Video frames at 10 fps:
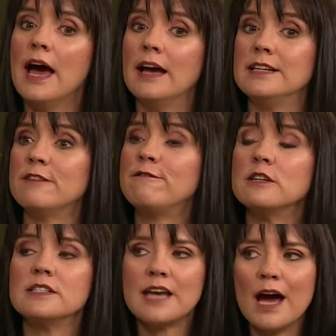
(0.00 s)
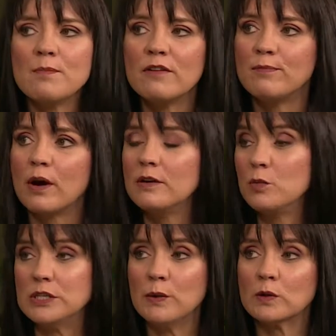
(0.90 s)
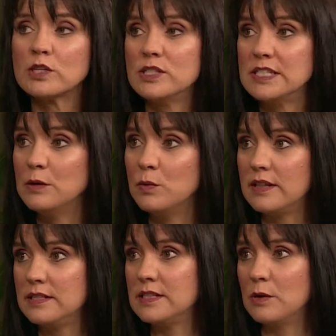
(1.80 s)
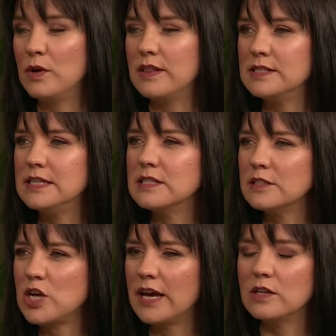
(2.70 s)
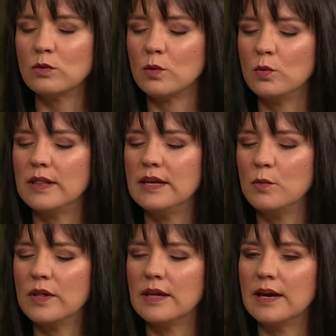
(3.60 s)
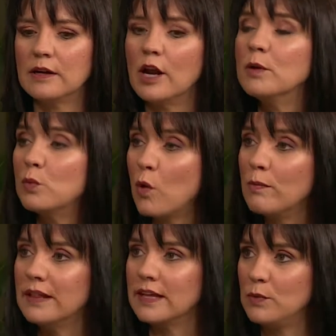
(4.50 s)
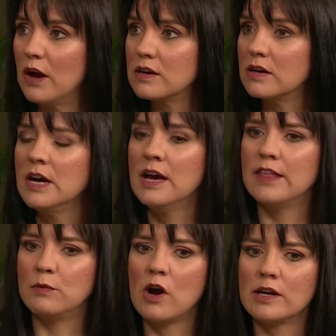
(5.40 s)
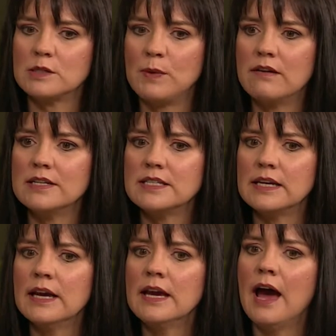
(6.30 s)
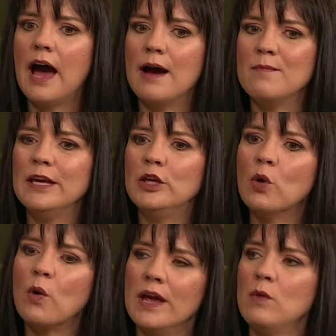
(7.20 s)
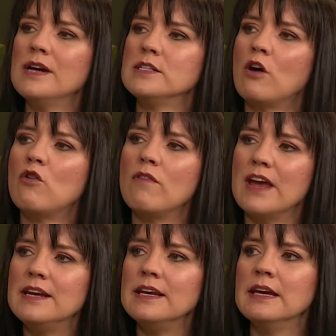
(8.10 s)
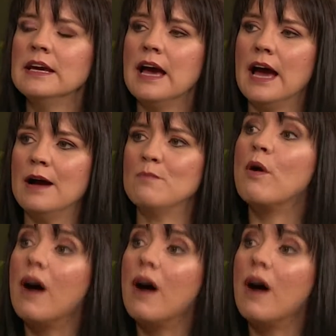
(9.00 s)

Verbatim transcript: a different type of pollen, which we also see with this, with the seasonal change, or with the with a global warming that we are that we are experiencing, um, your airways are already um,